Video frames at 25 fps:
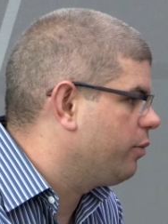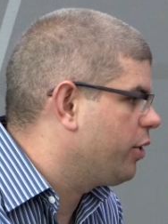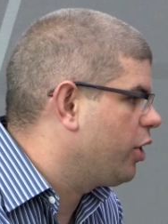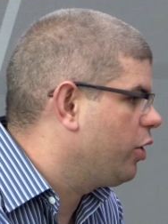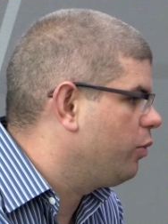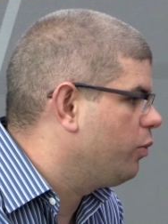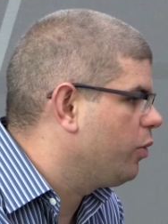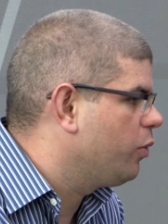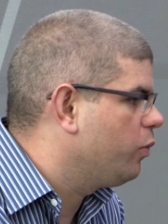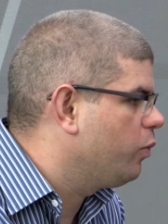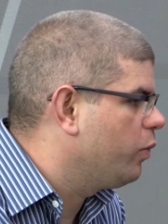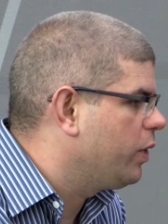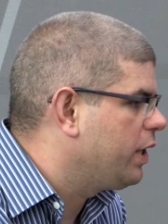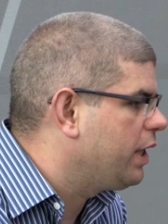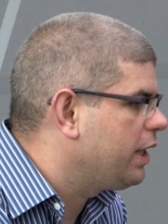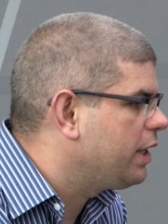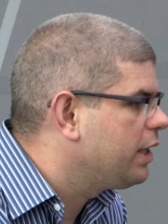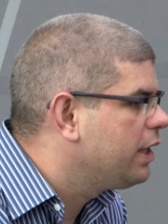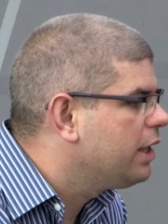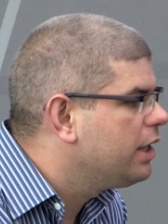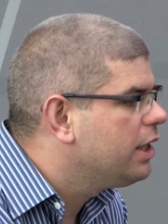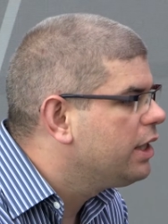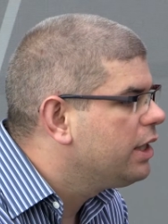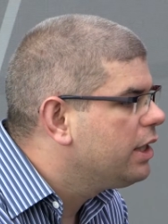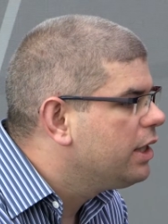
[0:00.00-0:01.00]
the moment we're
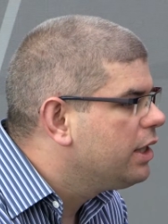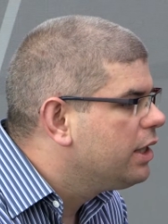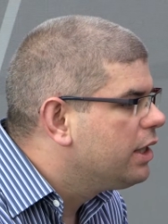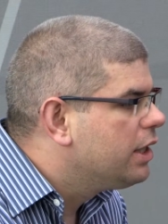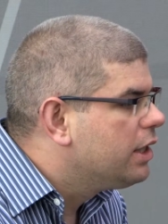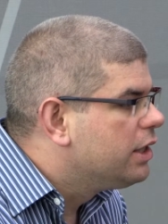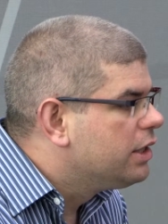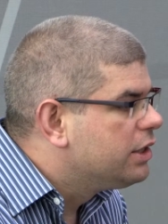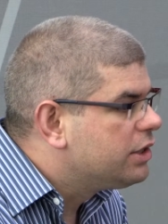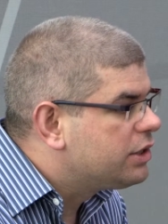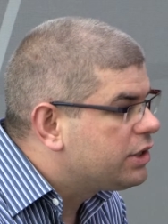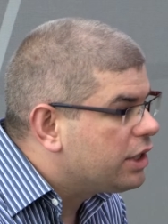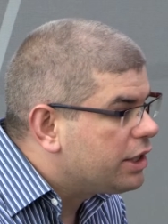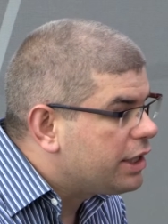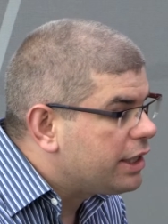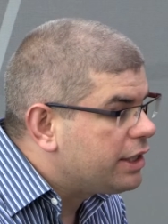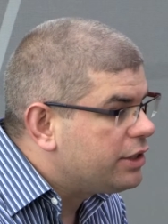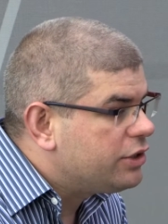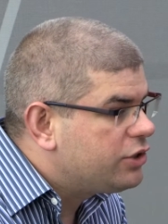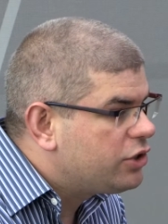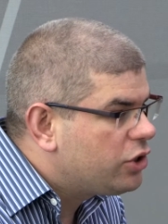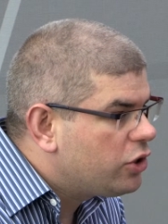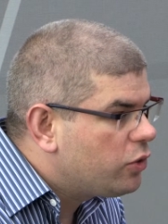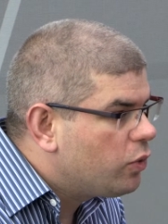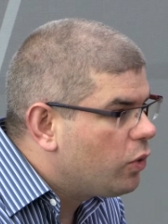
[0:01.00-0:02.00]

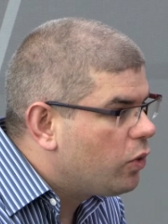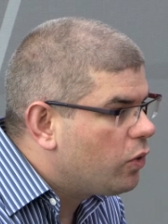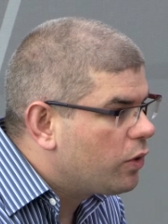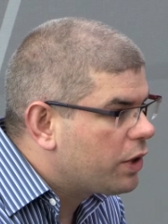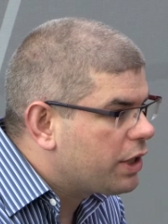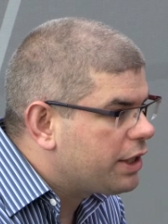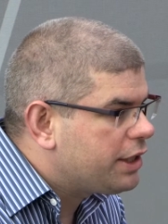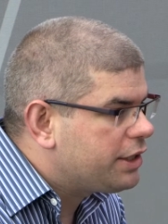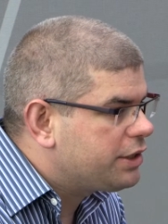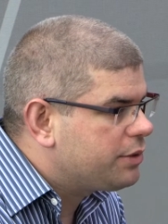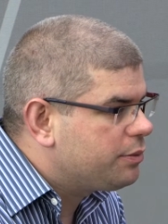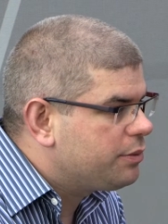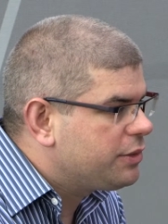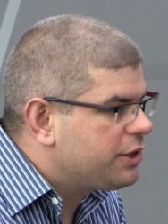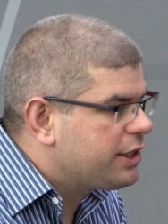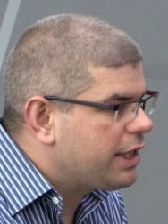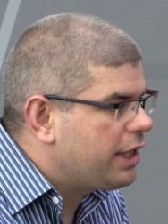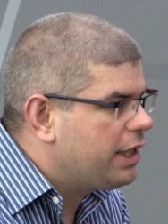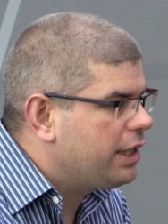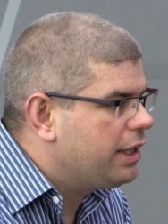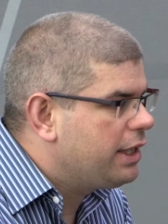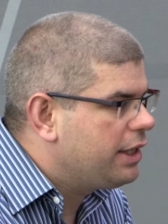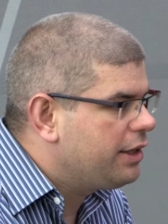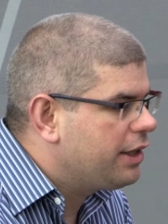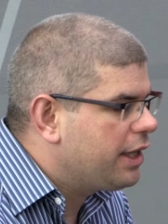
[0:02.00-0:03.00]
studying two organisms
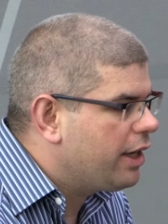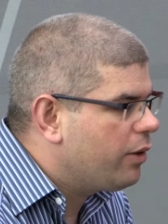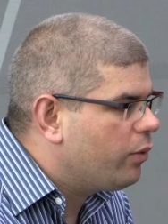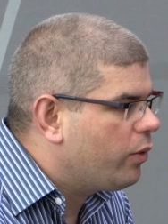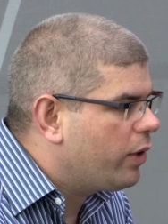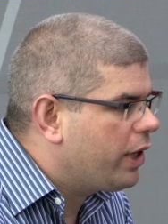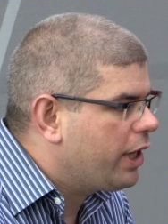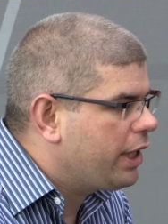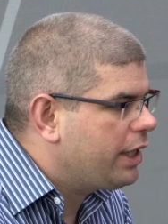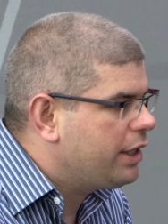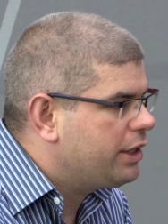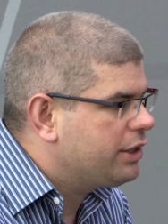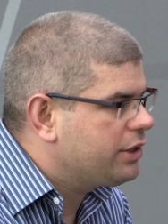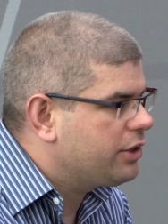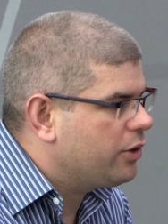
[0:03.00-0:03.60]
in that way.